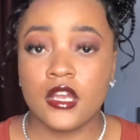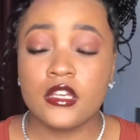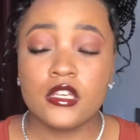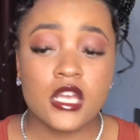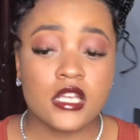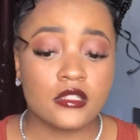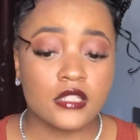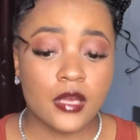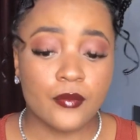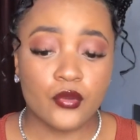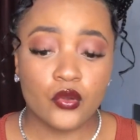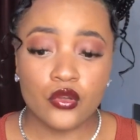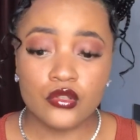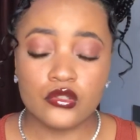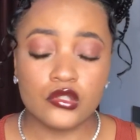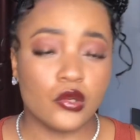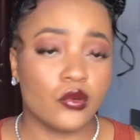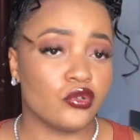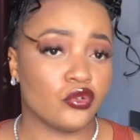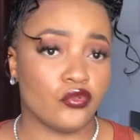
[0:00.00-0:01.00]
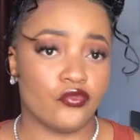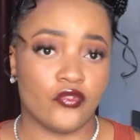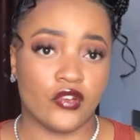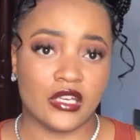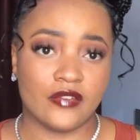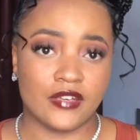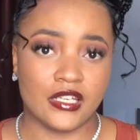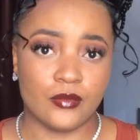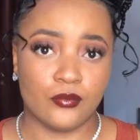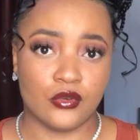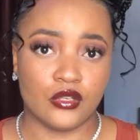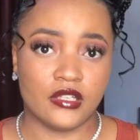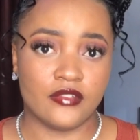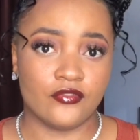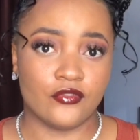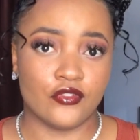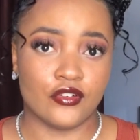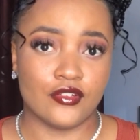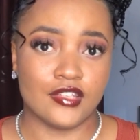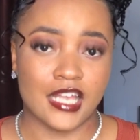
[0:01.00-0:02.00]
Yes, now because you don't want to forgive anybody
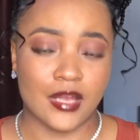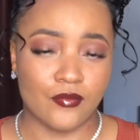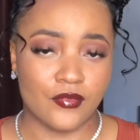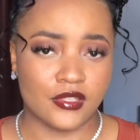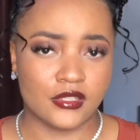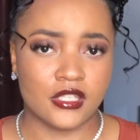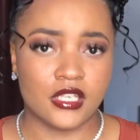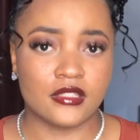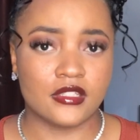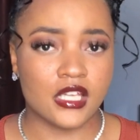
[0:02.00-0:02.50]
for their mistakes,